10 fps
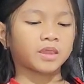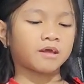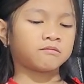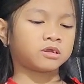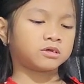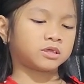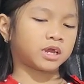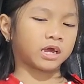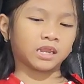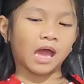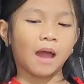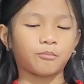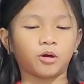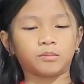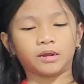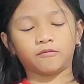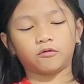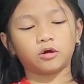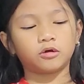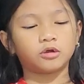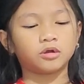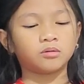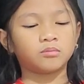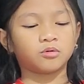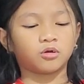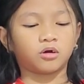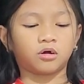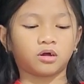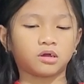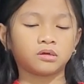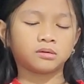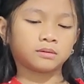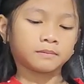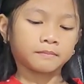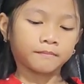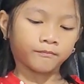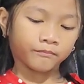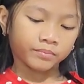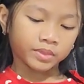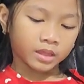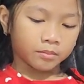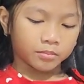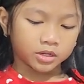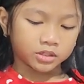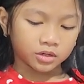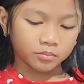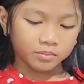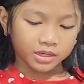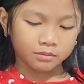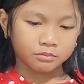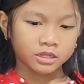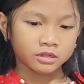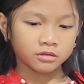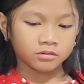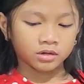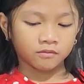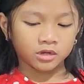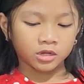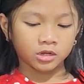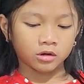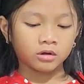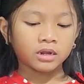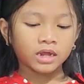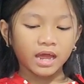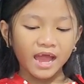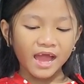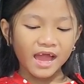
I want to take a nap on my warm rock. But Joe peeped into a window. Ah!